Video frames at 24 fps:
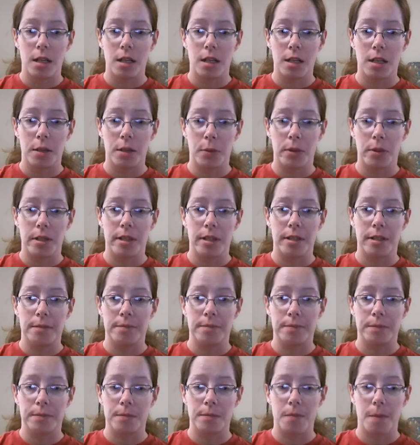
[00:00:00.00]

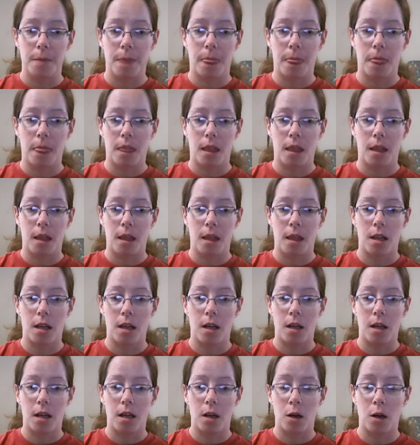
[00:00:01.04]
anyway,
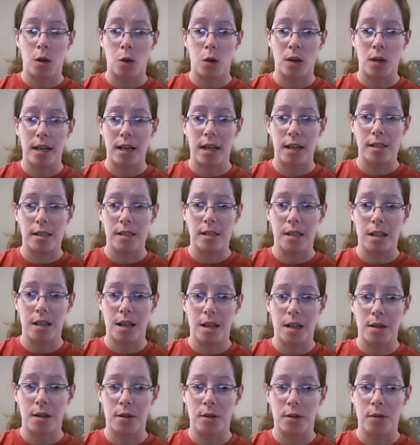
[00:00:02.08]
Hawaii has a
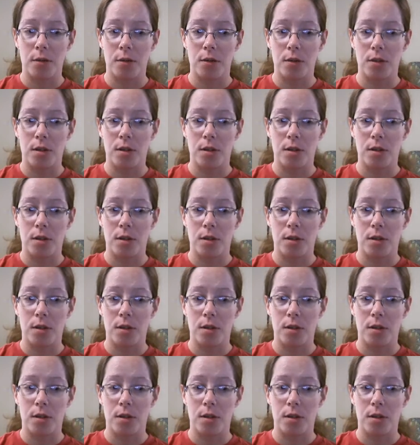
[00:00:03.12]
lot of